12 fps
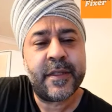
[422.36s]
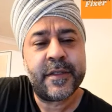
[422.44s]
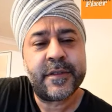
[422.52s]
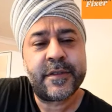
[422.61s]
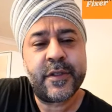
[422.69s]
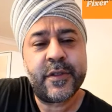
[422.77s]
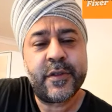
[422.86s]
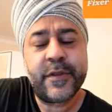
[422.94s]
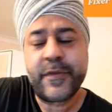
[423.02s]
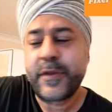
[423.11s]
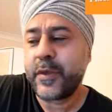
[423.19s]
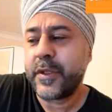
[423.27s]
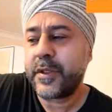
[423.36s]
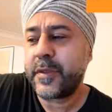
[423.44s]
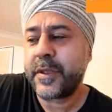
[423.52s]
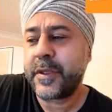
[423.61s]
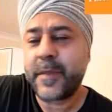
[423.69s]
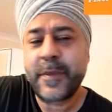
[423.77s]
So if you wanted to
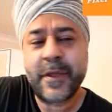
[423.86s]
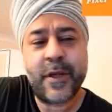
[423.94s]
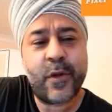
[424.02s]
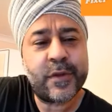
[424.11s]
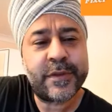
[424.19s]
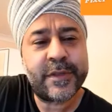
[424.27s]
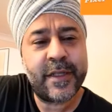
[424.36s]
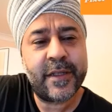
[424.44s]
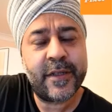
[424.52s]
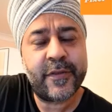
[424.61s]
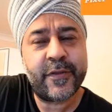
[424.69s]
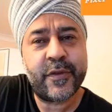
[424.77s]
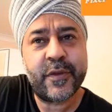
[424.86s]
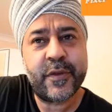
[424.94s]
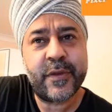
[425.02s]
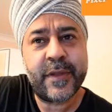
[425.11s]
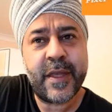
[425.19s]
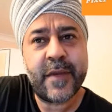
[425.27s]
become a wholesaler
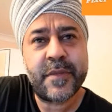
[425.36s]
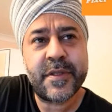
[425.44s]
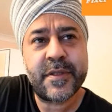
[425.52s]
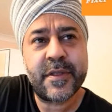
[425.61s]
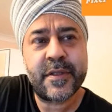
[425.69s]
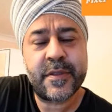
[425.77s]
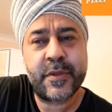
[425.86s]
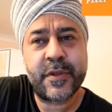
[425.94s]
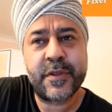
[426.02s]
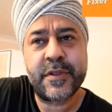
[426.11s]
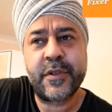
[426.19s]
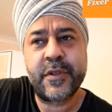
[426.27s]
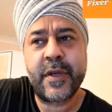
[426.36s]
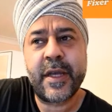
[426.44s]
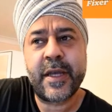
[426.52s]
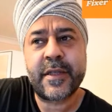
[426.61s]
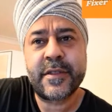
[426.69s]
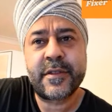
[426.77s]
for that business, because you've got
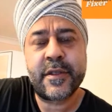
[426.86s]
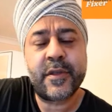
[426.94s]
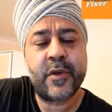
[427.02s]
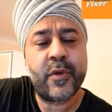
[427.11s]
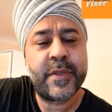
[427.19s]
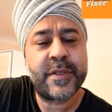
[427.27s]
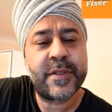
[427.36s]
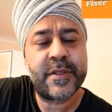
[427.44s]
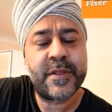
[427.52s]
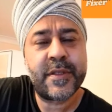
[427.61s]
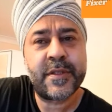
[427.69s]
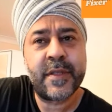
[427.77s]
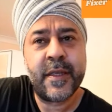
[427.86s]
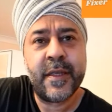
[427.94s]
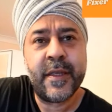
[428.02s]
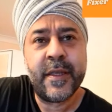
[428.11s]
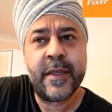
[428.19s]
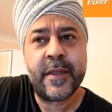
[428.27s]
access to a lot of businesses
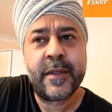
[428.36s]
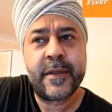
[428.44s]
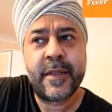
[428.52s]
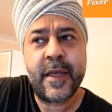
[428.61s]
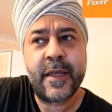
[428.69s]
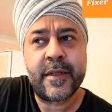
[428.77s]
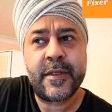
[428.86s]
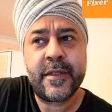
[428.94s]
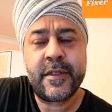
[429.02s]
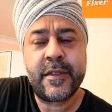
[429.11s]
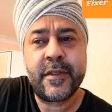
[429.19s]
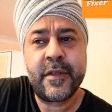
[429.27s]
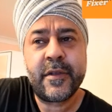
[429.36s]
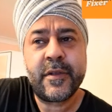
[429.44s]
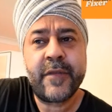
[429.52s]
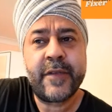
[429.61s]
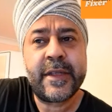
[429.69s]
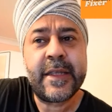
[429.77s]
that need to know
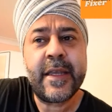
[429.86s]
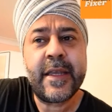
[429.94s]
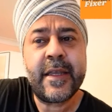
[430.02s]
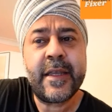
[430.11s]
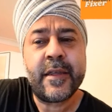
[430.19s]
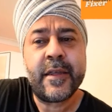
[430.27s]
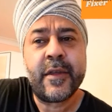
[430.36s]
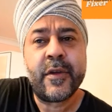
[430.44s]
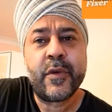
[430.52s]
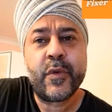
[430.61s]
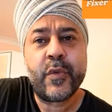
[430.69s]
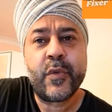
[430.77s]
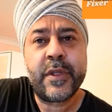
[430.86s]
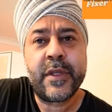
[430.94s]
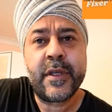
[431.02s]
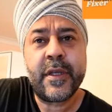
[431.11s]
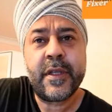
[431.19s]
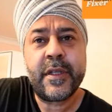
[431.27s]
every day
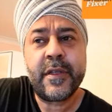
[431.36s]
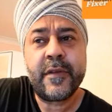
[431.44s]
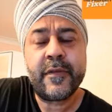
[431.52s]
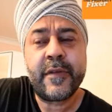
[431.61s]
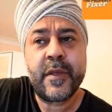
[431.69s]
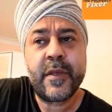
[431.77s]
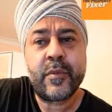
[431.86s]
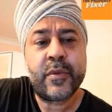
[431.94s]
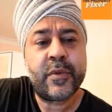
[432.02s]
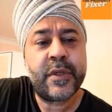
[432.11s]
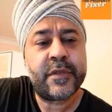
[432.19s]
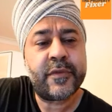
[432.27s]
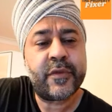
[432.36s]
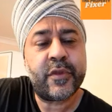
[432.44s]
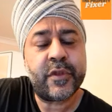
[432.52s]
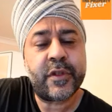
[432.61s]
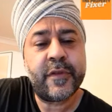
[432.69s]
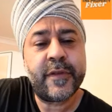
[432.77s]
whether any of their employees have
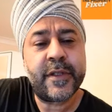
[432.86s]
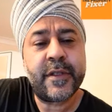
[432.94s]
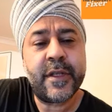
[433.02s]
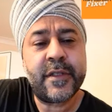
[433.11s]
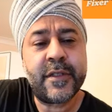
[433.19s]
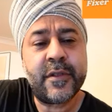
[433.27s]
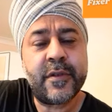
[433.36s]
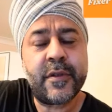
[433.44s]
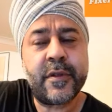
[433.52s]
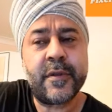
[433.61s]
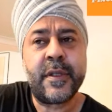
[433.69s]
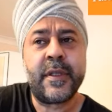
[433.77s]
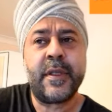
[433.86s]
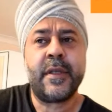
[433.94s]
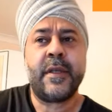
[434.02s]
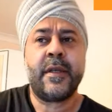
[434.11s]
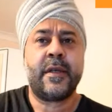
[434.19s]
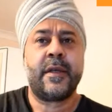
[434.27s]
got COVID-19 or not,
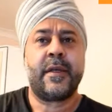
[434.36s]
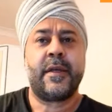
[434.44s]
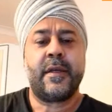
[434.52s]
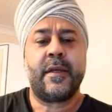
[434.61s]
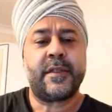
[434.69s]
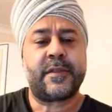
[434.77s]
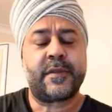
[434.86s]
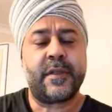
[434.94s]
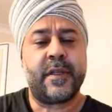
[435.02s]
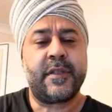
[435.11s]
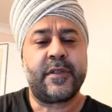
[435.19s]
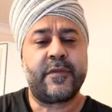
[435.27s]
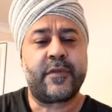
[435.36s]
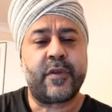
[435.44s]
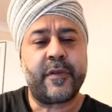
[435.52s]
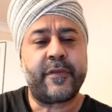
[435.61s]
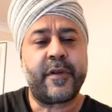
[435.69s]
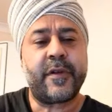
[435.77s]
and you've
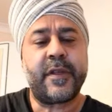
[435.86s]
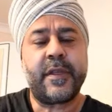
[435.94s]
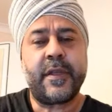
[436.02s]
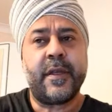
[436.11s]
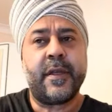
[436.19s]
got a very